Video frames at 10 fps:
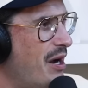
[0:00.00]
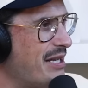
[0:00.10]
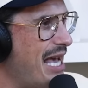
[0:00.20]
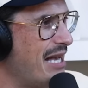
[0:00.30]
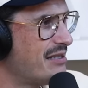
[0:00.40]

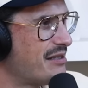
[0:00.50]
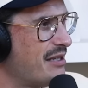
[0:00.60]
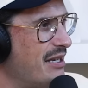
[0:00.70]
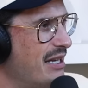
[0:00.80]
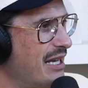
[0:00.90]
podcast.
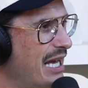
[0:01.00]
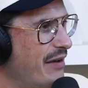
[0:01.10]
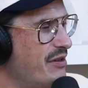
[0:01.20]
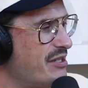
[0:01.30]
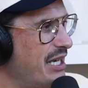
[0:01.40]

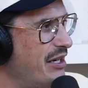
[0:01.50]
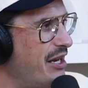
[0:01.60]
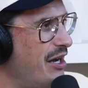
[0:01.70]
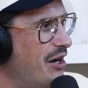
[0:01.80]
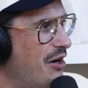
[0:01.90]
Have you seen
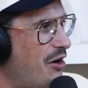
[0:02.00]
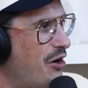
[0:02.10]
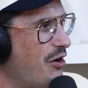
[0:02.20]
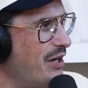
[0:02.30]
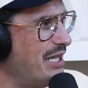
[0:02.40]
uh, her